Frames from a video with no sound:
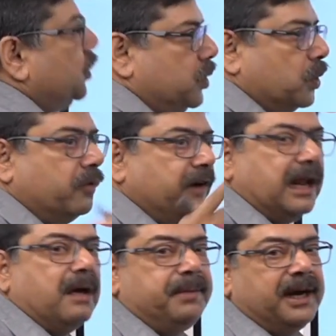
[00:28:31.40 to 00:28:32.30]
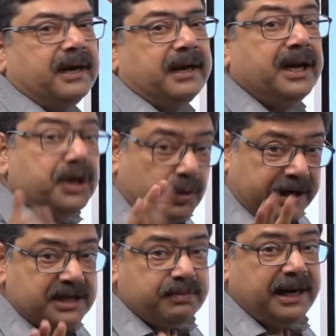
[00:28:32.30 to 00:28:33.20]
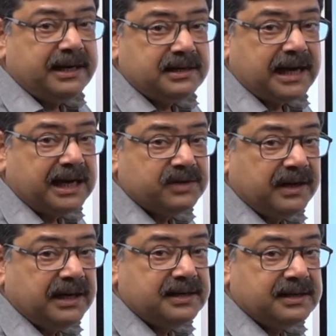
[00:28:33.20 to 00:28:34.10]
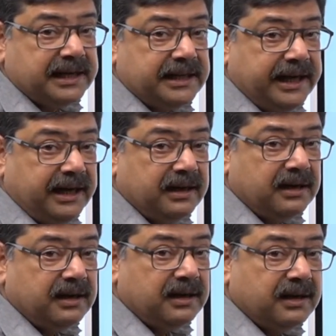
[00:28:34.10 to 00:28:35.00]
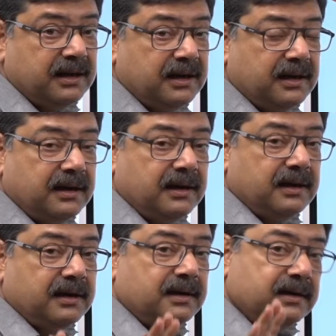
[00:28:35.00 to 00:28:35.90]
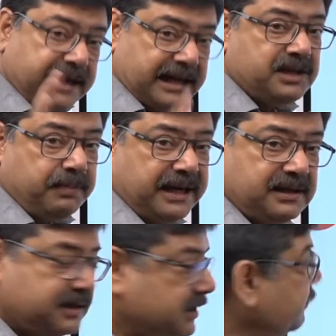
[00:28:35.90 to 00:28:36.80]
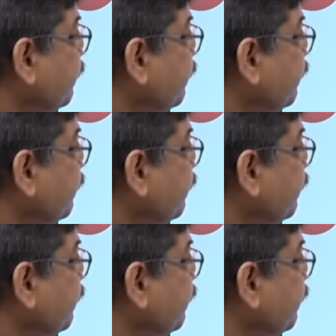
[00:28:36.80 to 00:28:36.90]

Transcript: 2 will appear in units place as well as in the tens place.